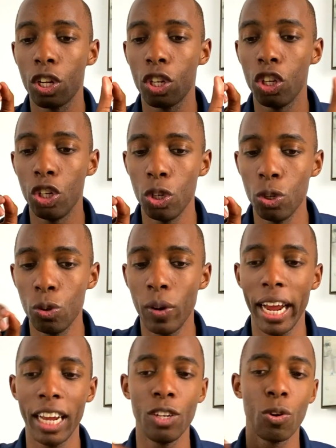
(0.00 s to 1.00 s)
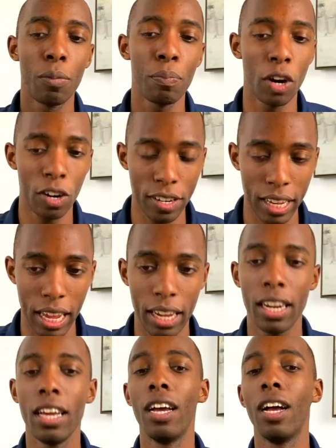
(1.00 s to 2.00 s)
you and your
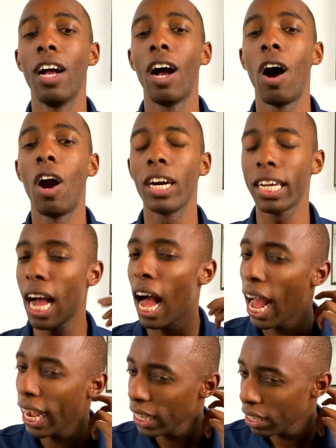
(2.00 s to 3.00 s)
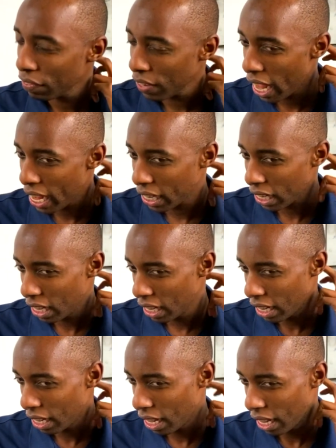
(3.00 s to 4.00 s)
person are kind of like
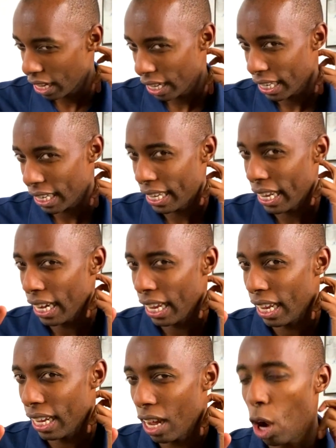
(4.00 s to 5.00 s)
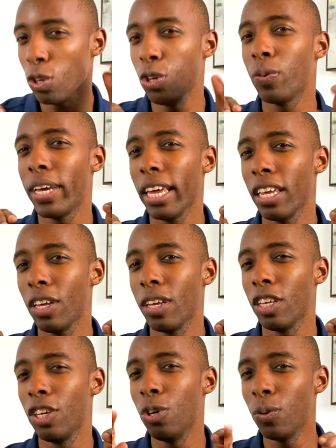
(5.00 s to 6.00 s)
getting, oh, you get,
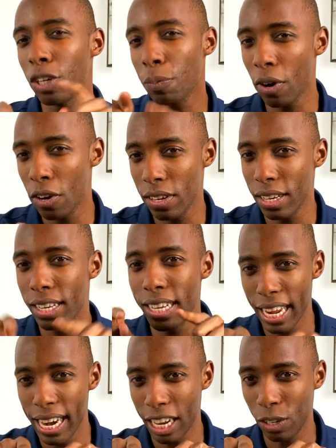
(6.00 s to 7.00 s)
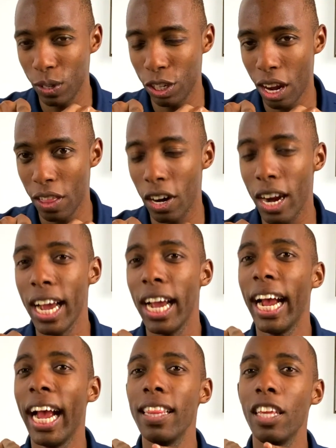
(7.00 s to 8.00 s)
you and your person stand next to each other,
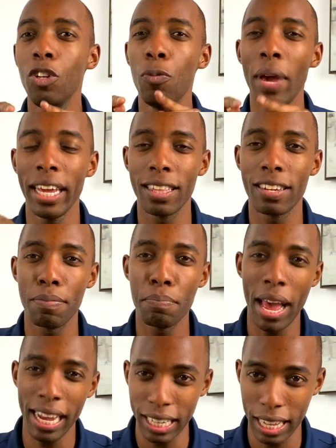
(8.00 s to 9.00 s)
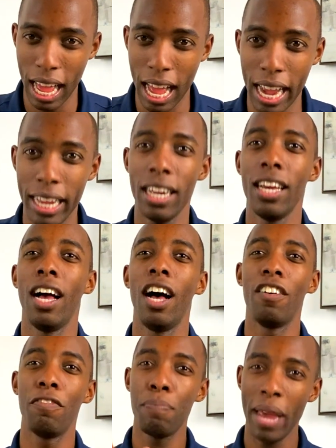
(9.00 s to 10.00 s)
and then you make this mega line
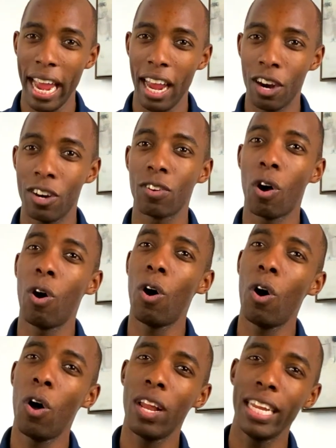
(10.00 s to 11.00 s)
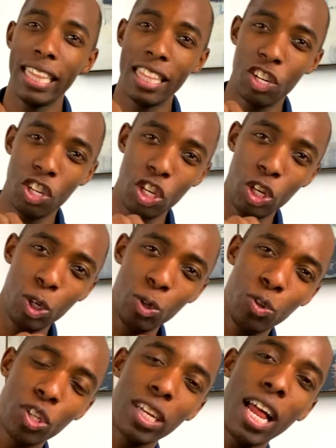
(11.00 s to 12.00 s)
of pairs all in this
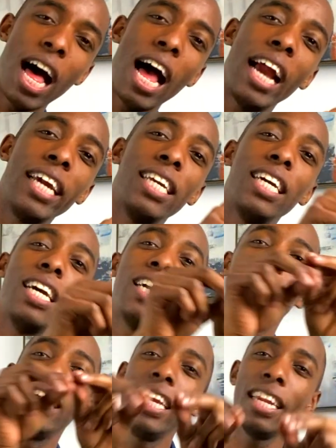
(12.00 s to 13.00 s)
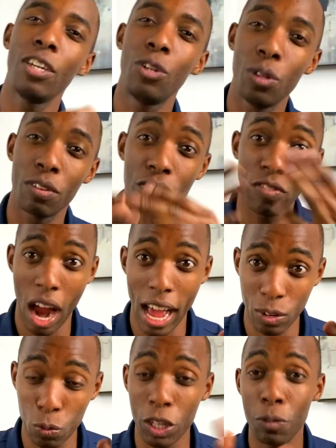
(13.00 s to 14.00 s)
huge line leading to the
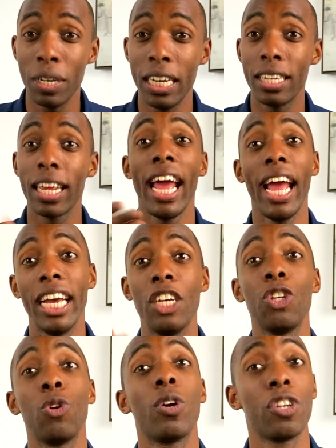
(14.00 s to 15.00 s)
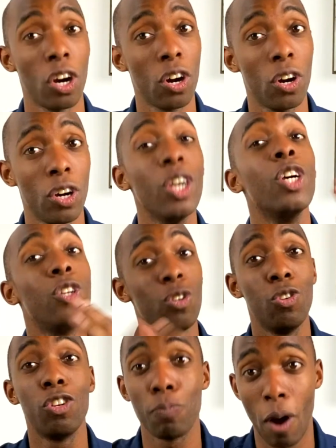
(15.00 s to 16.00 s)
front, which means, hey, it's your turn
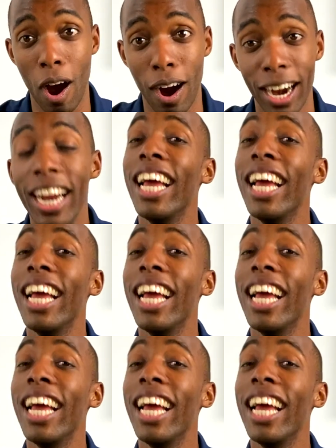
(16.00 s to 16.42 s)
to spar.